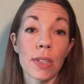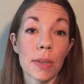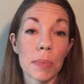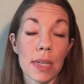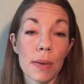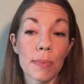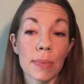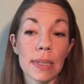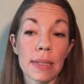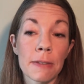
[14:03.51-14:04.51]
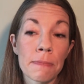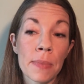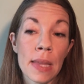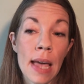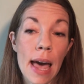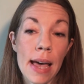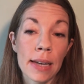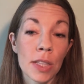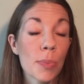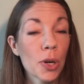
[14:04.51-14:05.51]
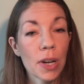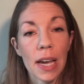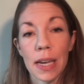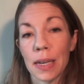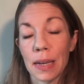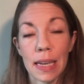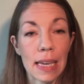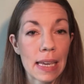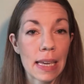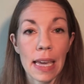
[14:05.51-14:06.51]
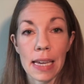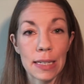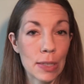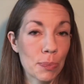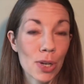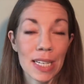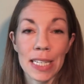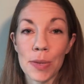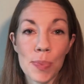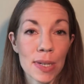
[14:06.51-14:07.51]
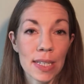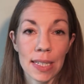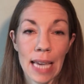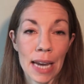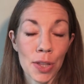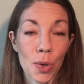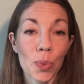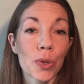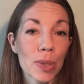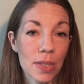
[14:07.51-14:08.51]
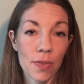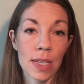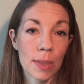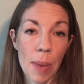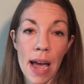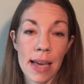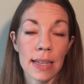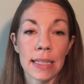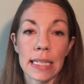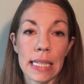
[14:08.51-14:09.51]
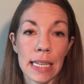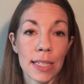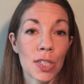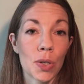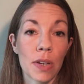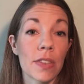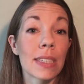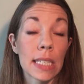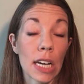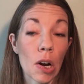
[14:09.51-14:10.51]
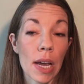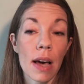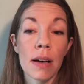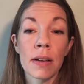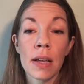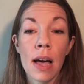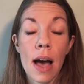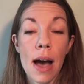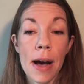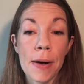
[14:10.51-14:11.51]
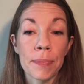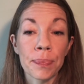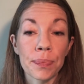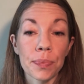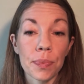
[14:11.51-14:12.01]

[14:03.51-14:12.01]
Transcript: their symptoms. And in the book, I get pretty deep into kind of the roots of this bias in the history of hysteria. Um,